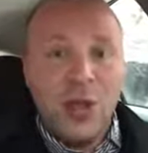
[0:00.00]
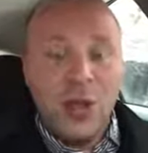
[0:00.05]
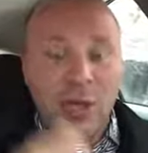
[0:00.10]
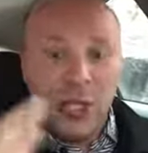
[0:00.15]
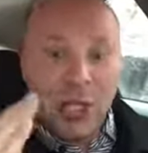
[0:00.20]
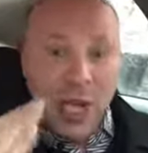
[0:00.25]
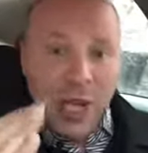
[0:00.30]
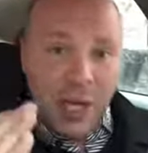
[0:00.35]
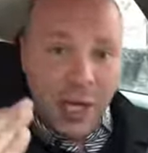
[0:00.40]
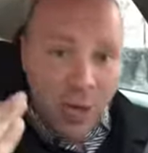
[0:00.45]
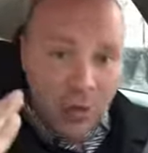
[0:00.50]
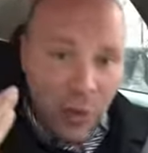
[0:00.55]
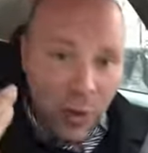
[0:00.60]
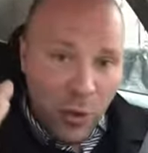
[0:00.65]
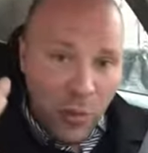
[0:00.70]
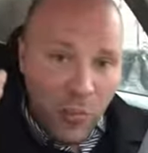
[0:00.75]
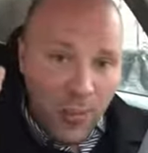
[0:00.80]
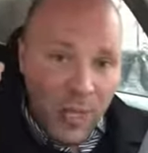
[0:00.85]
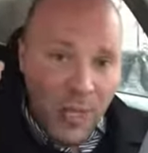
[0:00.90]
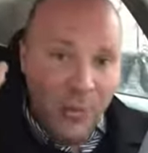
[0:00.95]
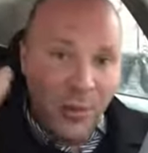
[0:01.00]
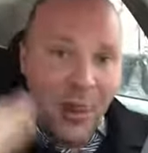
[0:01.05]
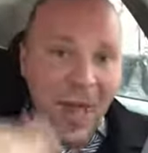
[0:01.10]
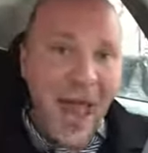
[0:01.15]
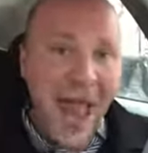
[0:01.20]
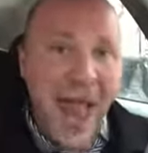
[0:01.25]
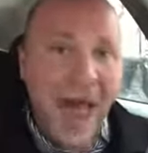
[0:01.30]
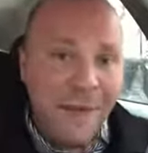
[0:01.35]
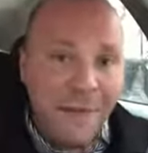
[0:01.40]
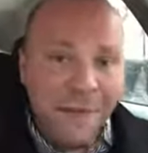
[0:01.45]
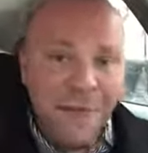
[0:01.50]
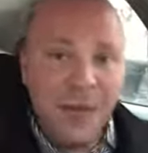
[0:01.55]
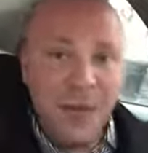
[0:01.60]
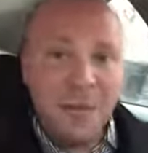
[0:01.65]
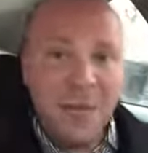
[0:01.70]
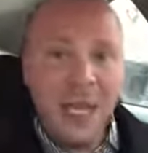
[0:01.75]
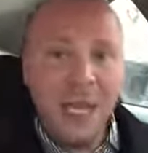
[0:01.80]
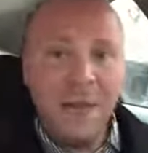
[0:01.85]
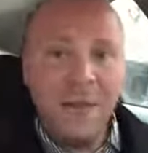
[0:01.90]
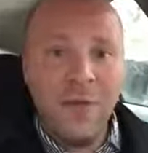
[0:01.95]
the JW people have
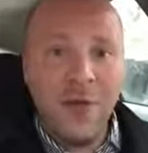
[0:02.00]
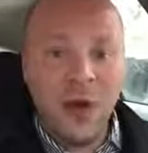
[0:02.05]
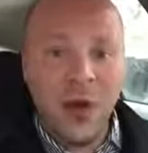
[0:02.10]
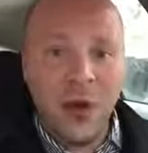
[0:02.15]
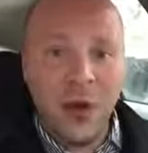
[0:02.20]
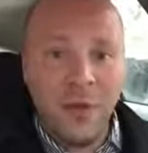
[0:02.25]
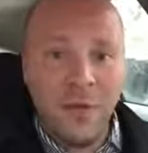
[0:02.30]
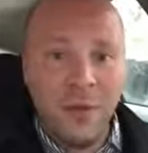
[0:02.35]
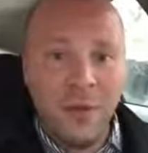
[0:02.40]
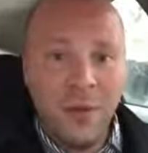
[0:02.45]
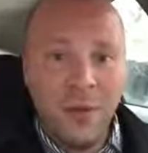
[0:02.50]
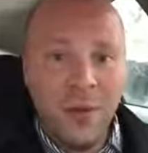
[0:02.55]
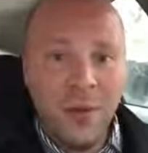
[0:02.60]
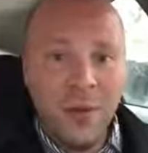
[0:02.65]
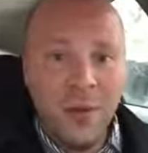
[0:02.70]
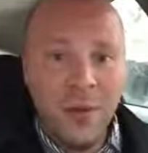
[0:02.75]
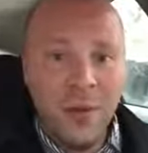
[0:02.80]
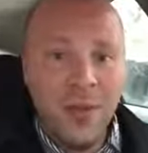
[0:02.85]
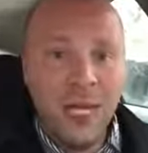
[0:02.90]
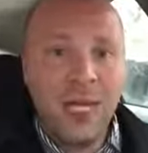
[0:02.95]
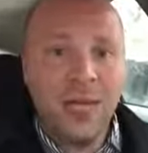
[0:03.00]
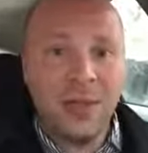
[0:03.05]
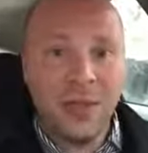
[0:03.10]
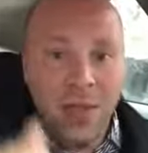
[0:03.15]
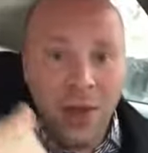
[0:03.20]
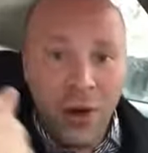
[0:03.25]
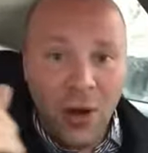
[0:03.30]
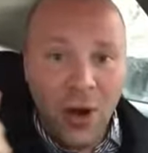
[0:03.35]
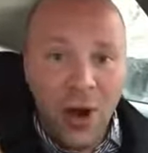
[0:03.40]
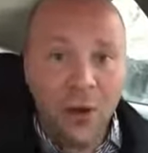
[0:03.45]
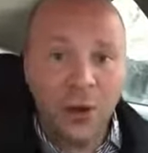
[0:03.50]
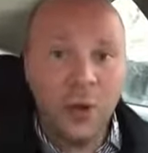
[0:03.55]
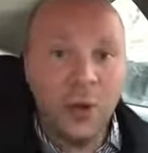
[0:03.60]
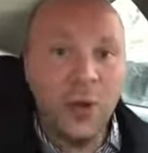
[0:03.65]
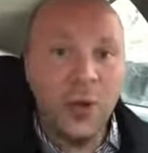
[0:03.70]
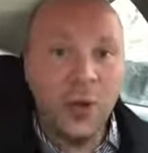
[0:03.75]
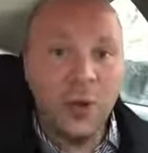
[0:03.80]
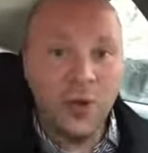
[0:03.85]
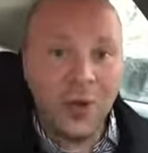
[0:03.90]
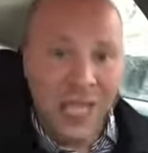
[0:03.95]
to be involved because there are
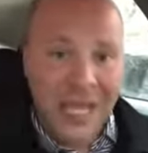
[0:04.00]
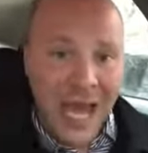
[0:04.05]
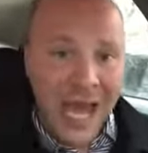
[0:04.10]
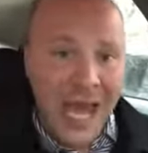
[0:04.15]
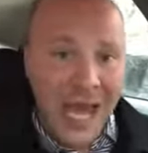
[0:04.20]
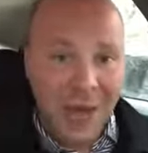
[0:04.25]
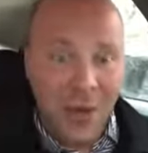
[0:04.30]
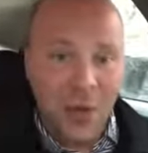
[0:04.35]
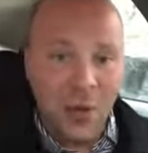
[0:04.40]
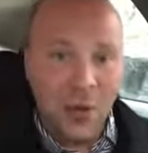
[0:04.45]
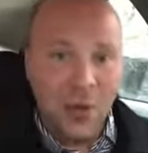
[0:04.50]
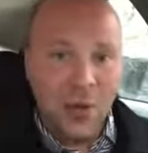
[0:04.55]
rulers now.